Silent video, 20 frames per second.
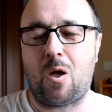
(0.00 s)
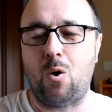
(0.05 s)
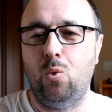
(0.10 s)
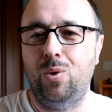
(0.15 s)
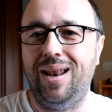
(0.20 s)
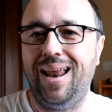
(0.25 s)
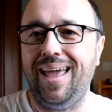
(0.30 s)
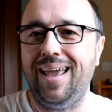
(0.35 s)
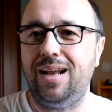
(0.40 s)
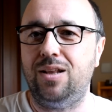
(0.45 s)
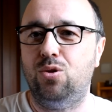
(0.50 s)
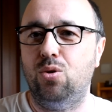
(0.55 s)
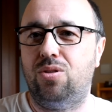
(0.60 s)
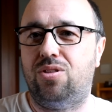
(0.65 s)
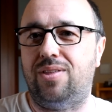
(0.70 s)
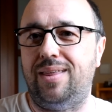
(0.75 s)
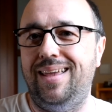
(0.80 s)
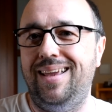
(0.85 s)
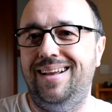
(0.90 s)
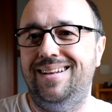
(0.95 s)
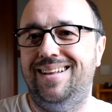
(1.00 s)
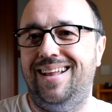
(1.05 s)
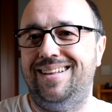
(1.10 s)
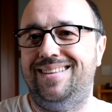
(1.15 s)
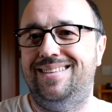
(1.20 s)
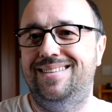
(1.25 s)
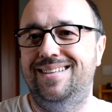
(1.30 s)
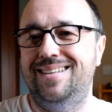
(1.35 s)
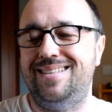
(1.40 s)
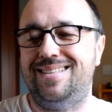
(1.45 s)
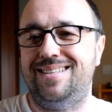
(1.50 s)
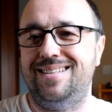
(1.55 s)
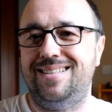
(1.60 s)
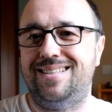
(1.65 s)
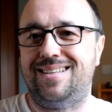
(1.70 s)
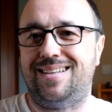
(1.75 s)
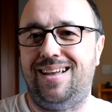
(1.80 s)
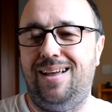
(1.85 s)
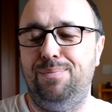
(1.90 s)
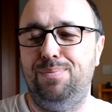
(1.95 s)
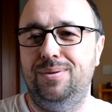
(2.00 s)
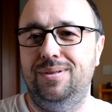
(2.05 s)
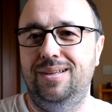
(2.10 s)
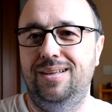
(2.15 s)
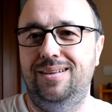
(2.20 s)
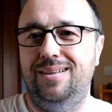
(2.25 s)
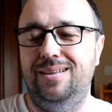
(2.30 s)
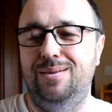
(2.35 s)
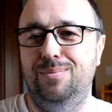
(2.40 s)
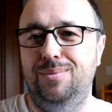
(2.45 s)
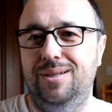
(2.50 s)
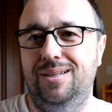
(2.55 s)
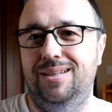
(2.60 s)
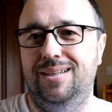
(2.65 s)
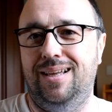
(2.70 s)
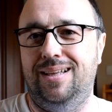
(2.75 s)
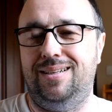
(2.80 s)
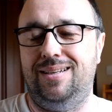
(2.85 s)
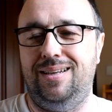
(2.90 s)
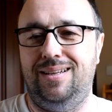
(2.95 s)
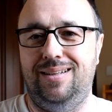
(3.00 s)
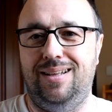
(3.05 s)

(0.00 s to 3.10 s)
we like to think that this is happening immediately.